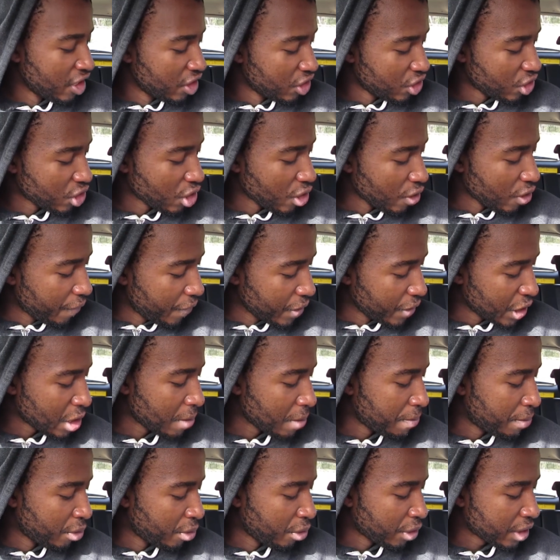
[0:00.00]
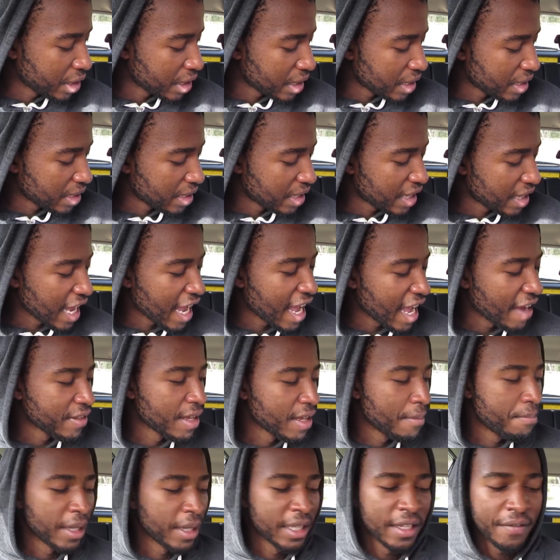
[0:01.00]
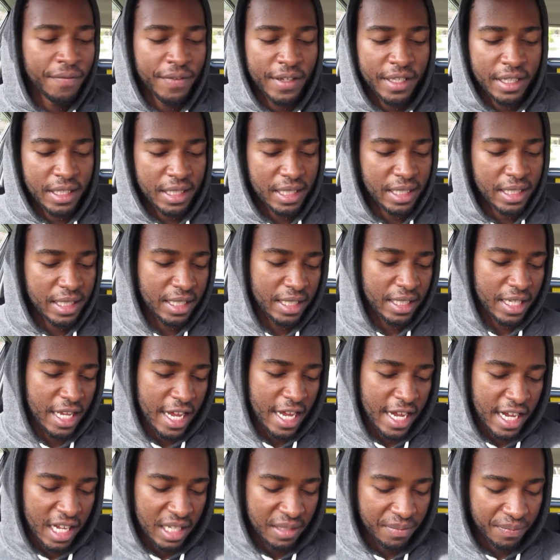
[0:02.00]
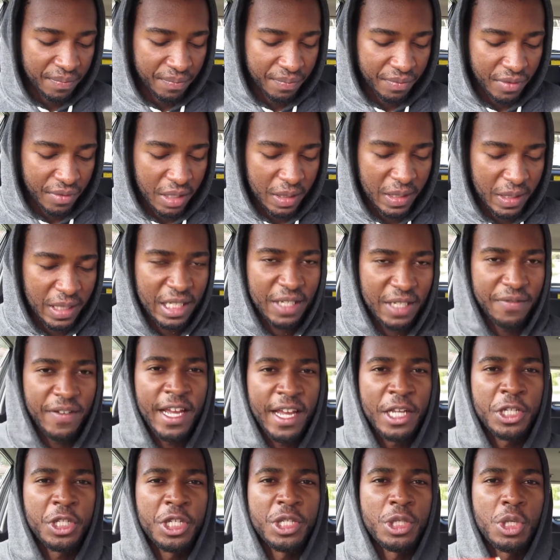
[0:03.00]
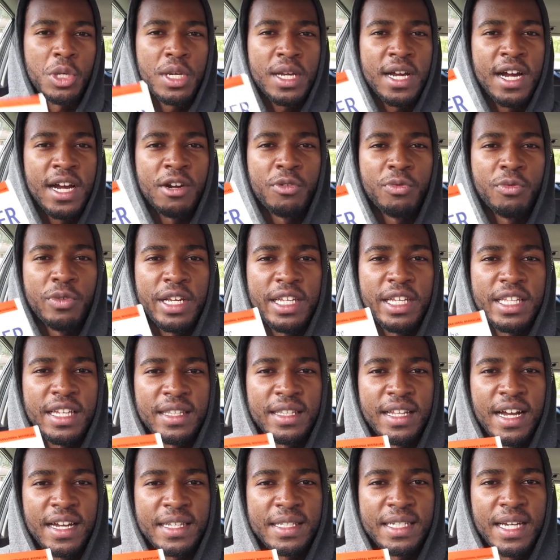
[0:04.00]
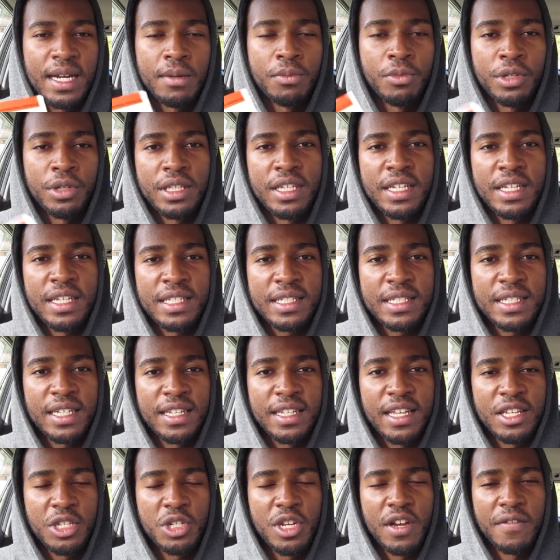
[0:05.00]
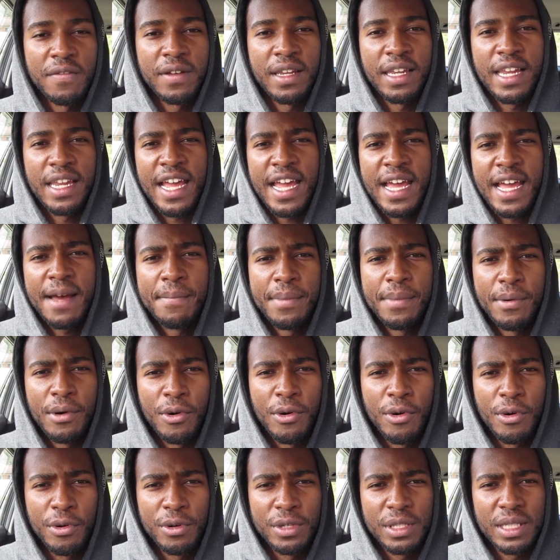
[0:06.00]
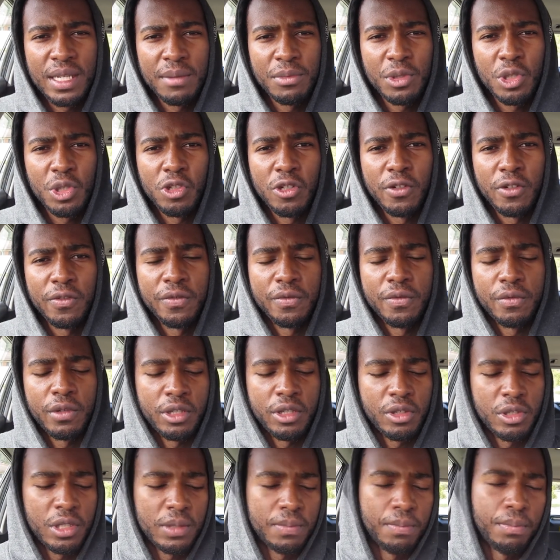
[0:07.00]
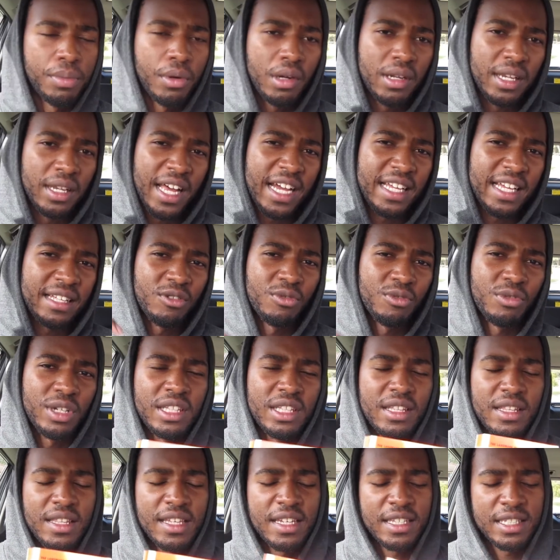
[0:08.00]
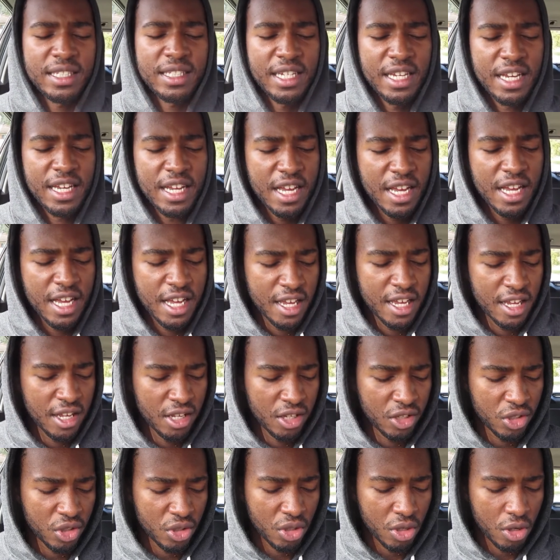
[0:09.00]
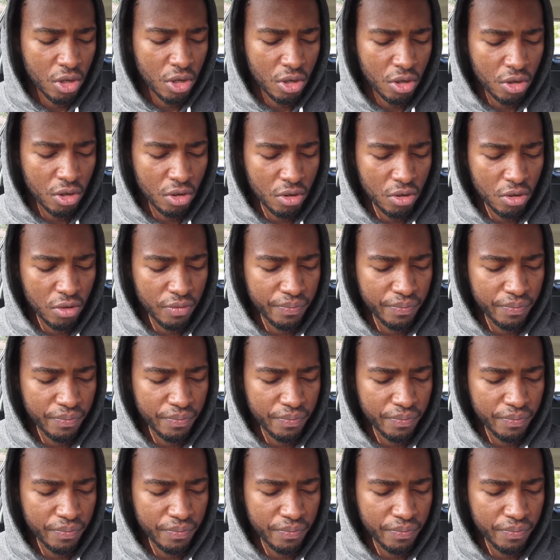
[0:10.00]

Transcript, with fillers: So physical books, they have their benefits. Uh, the disadvantages you can't read at nighttime with these unless you have a lamp or some sort of one of those book light reader things. So,